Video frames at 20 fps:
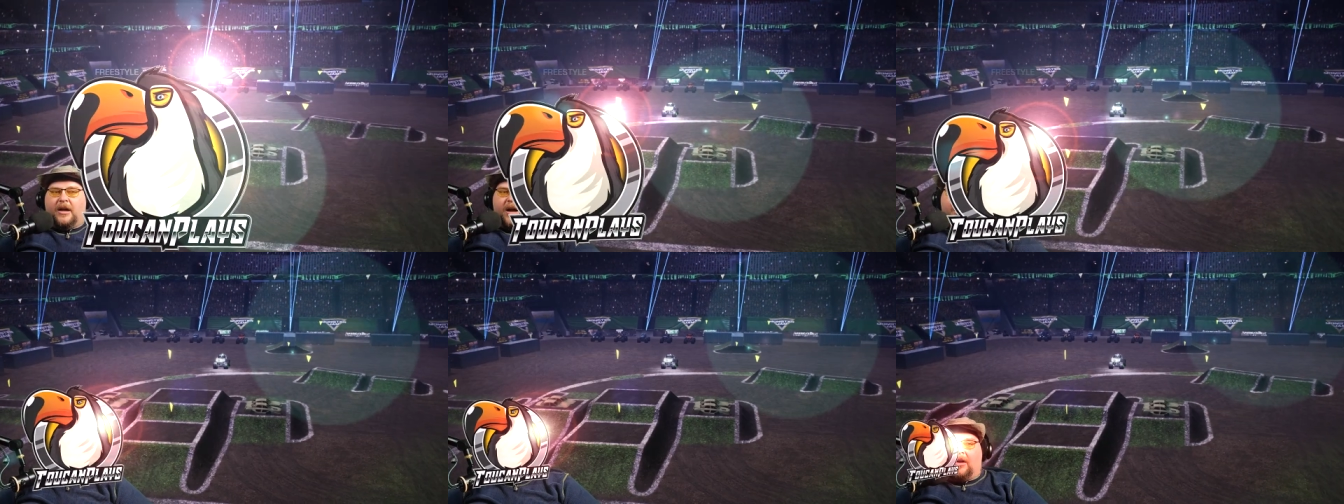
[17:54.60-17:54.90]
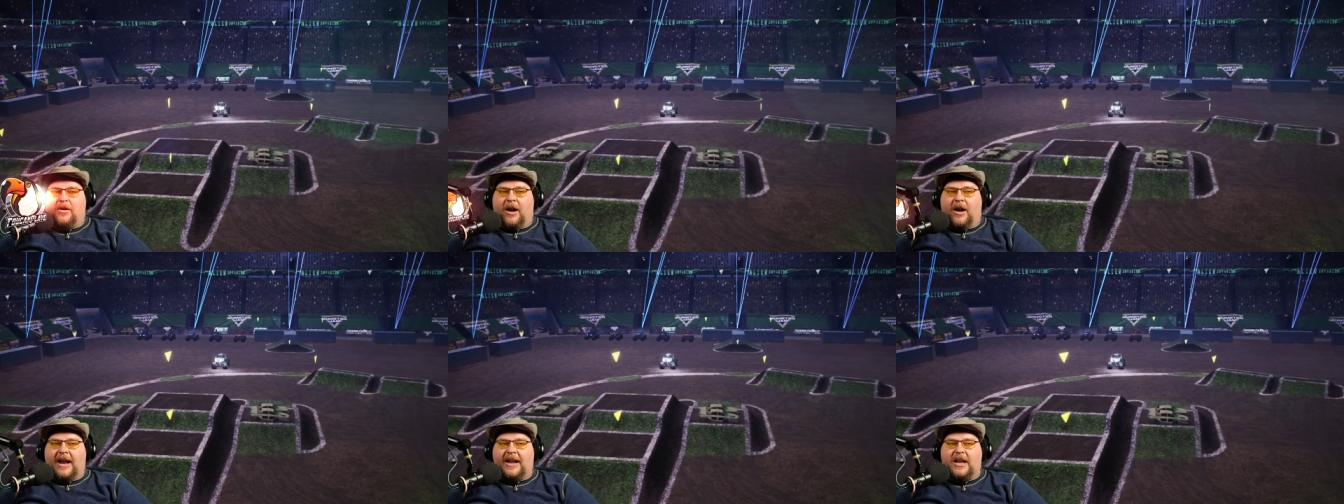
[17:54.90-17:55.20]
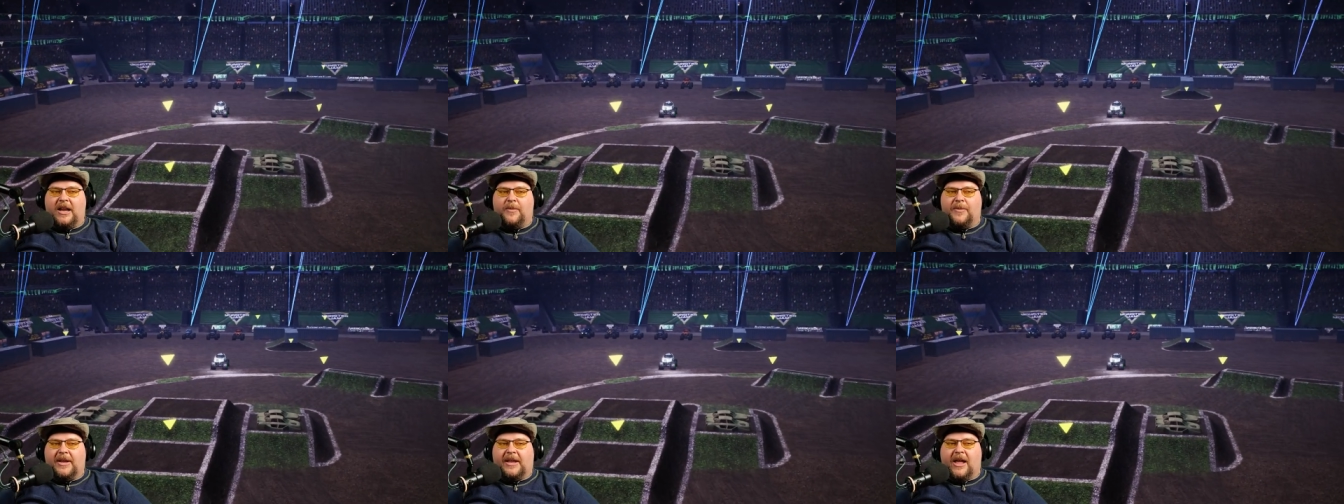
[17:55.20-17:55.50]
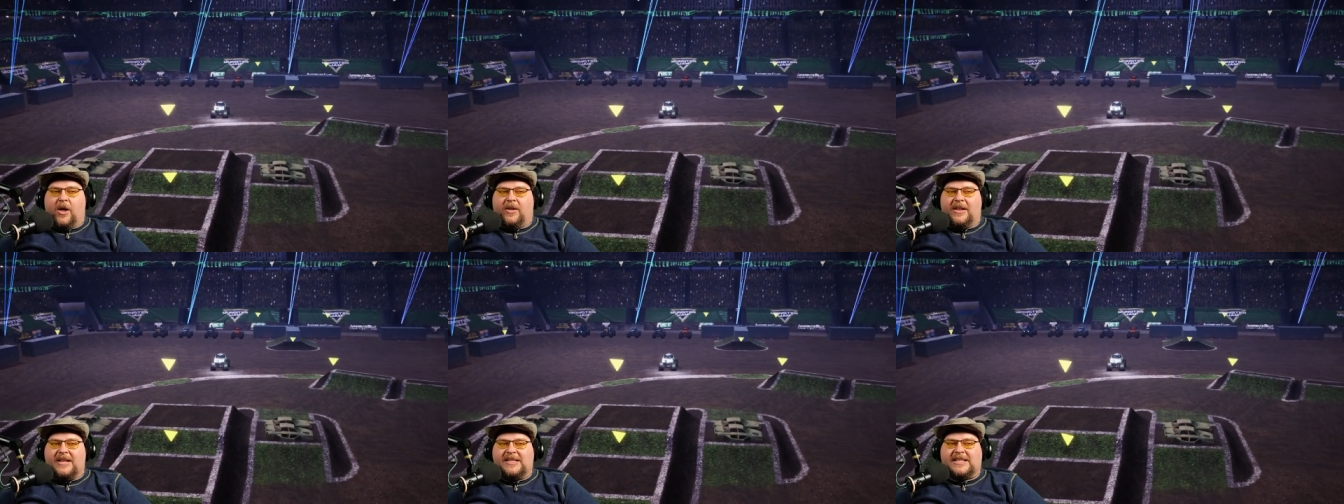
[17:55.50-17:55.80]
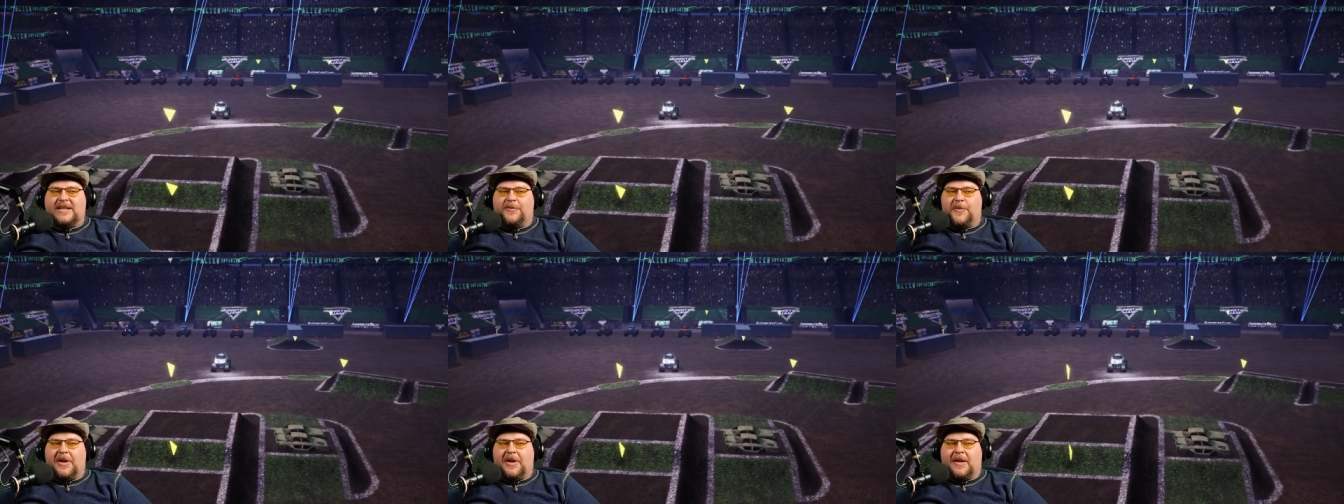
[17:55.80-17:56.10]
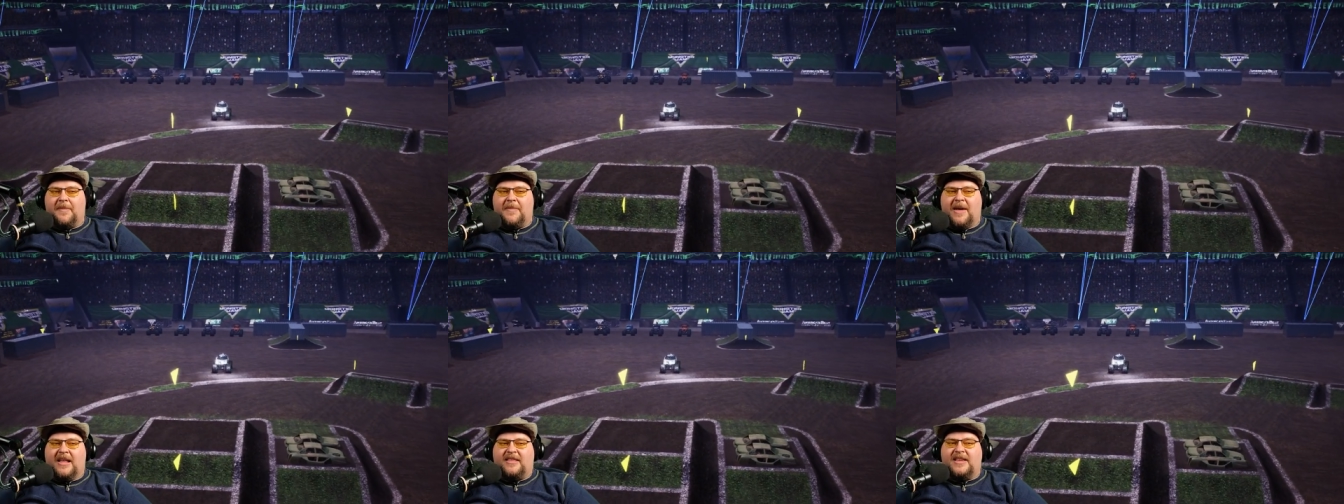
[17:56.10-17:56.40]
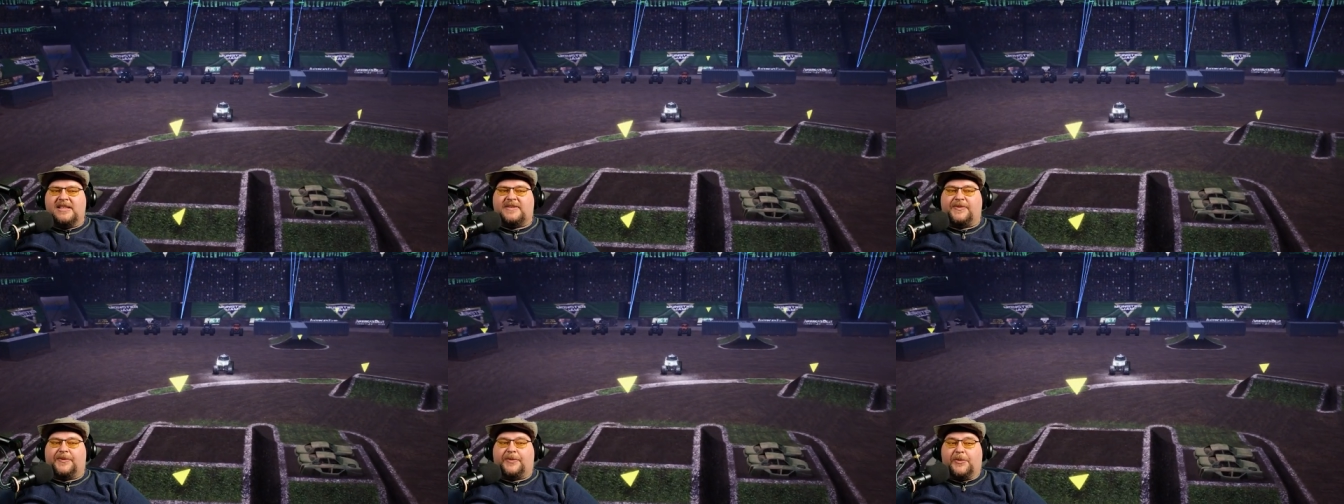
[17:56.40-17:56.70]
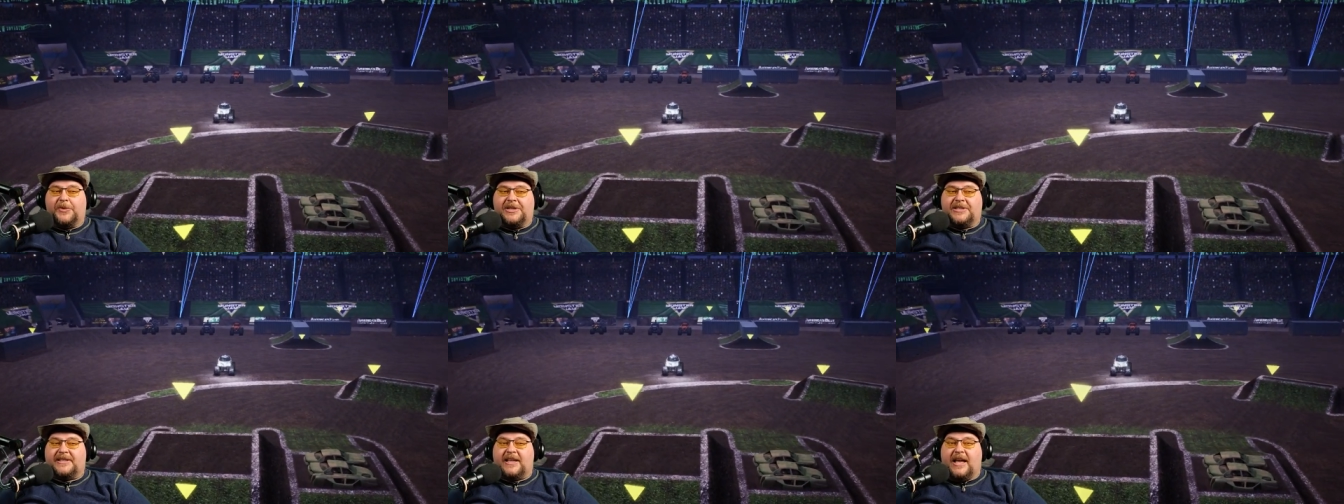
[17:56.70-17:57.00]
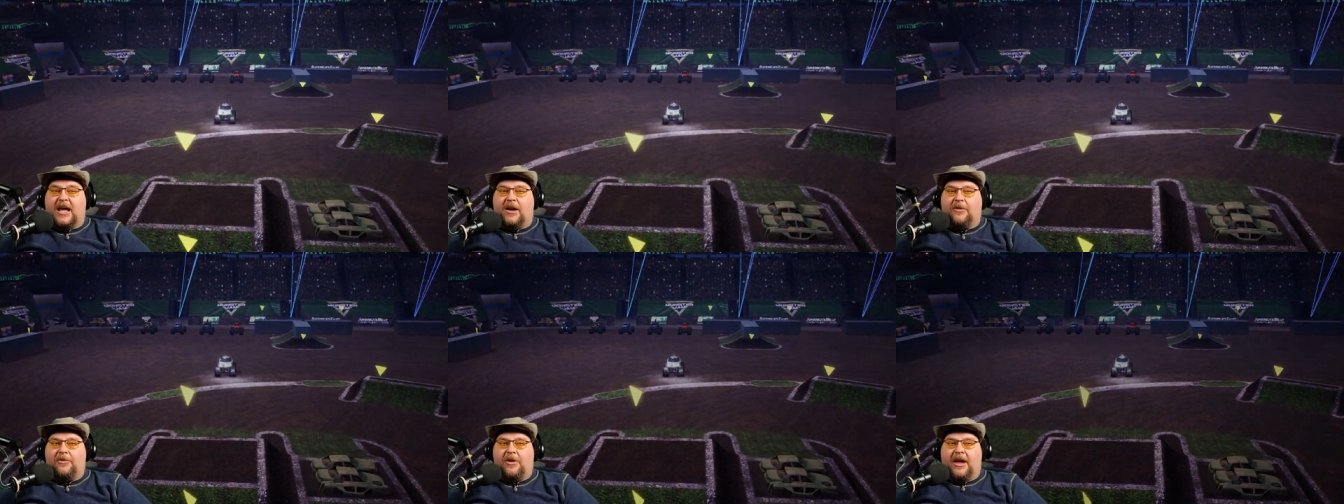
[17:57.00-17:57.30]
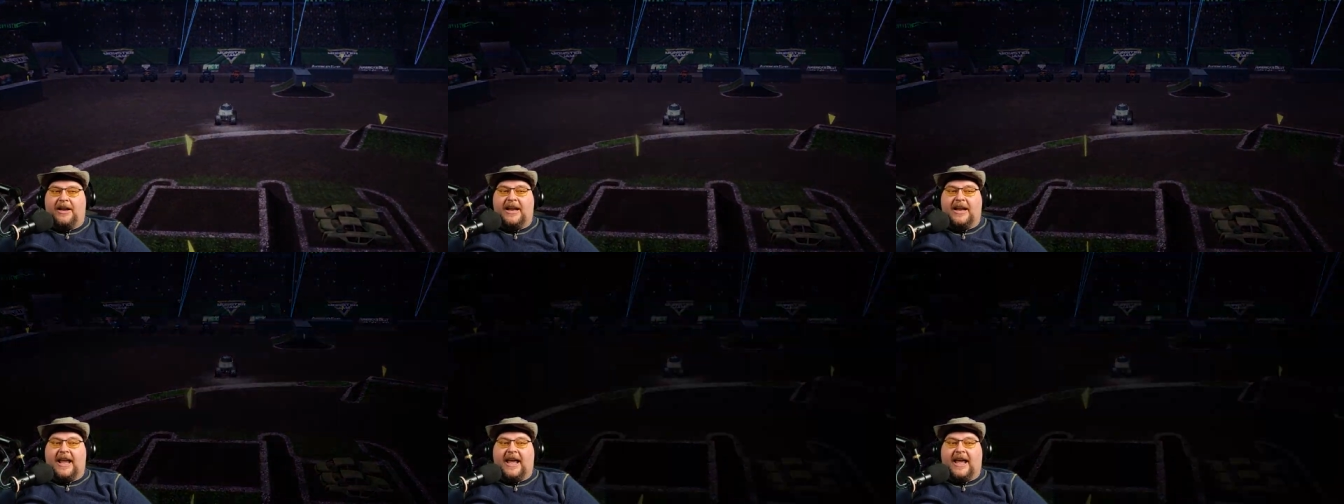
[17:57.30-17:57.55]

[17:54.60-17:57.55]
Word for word: All right, here we go. Let's see if we can make this freestyle run